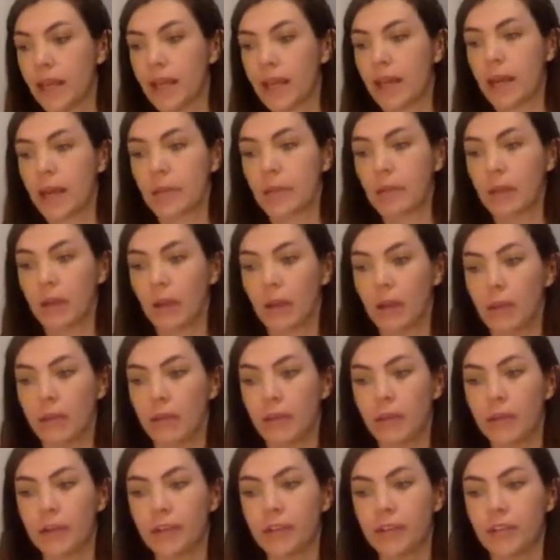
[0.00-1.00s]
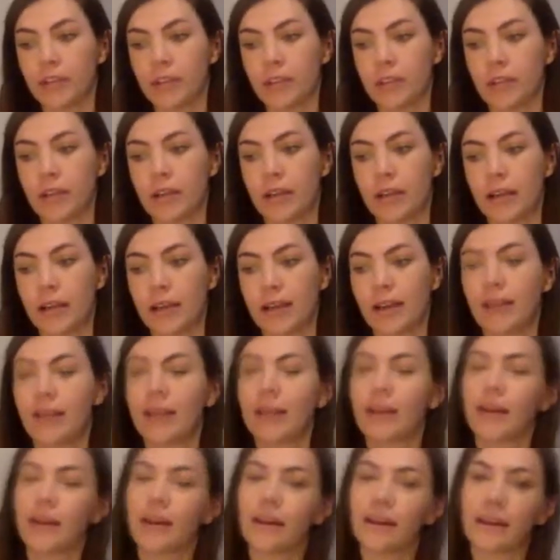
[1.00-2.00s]
Apply pressure,
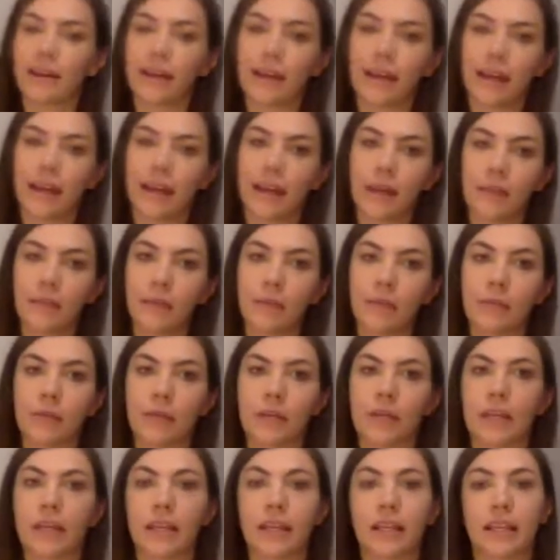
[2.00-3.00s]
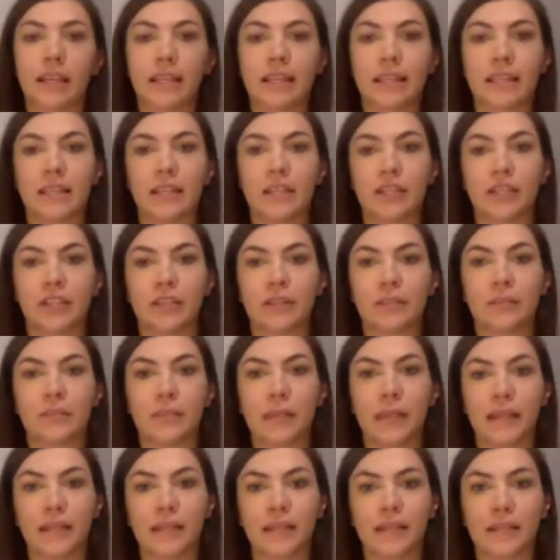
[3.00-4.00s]
and again, we're bringing the attention
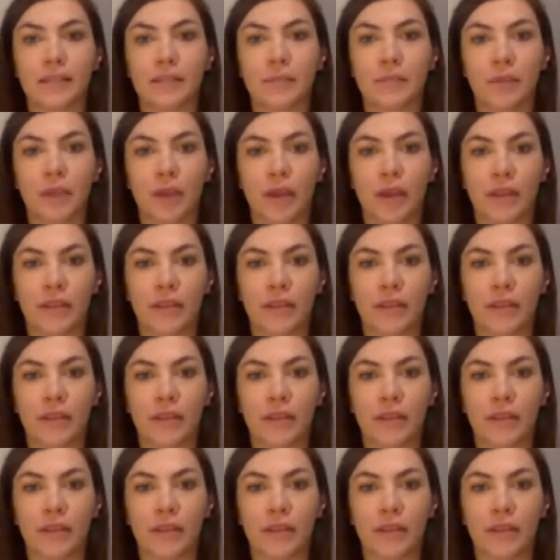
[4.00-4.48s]
back to the breath.